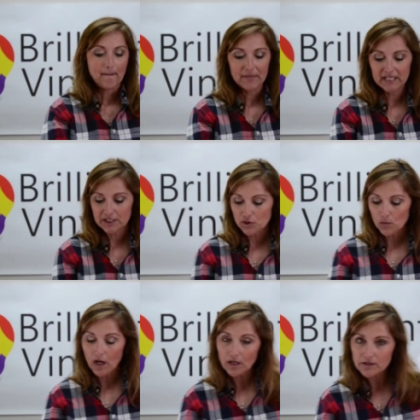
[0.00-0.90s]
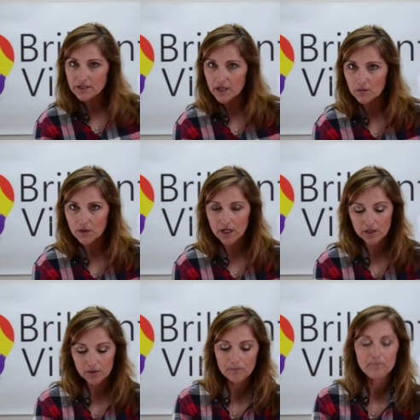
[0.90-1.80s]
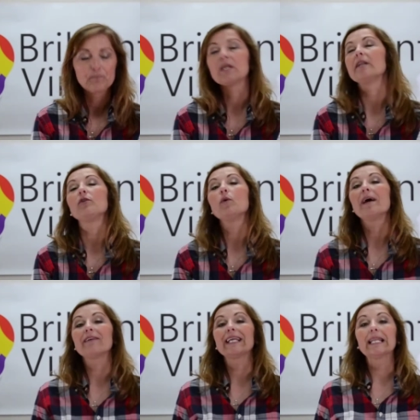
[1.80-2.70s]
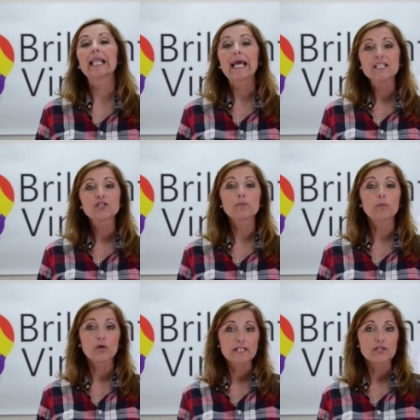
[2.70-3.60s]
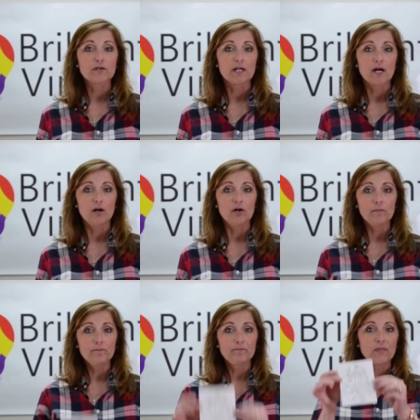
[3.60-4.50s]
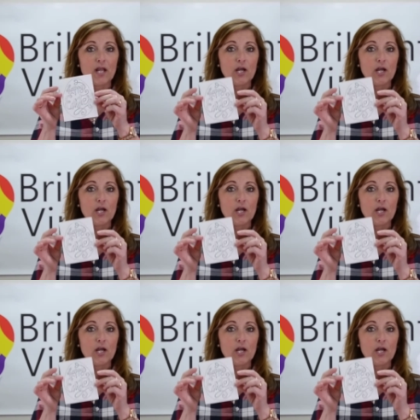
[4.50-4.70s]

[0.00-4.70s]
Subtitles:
But did you also know that if you have a laser printer at home,